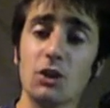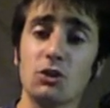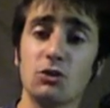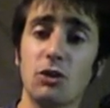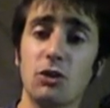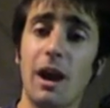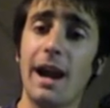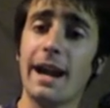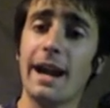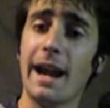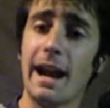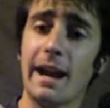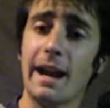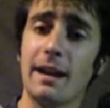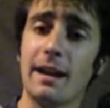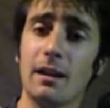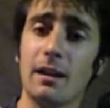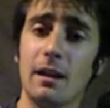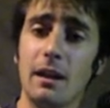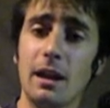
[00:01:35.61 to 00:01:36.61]
Triad
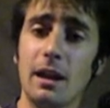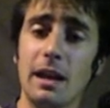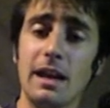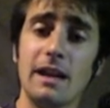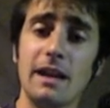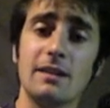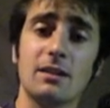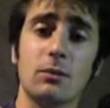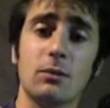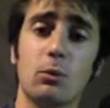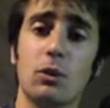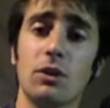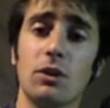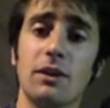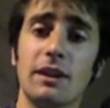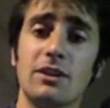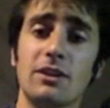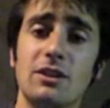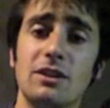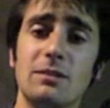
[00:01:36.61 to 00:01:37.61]
is a word
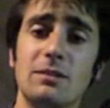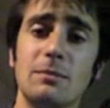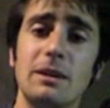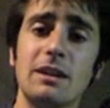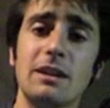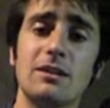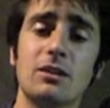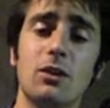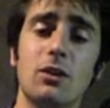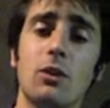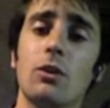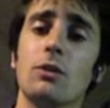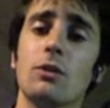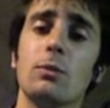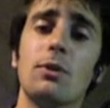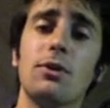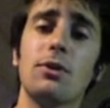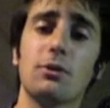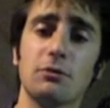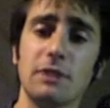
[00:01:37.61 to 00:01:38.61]
that just means a chord
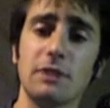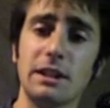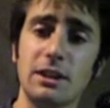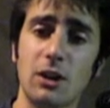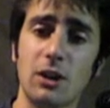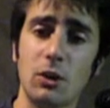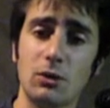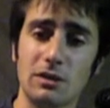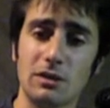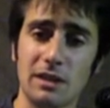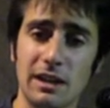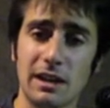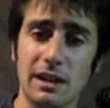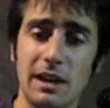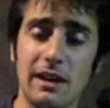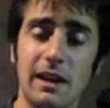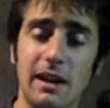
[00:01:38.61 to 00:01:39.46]
with 3 notes in it.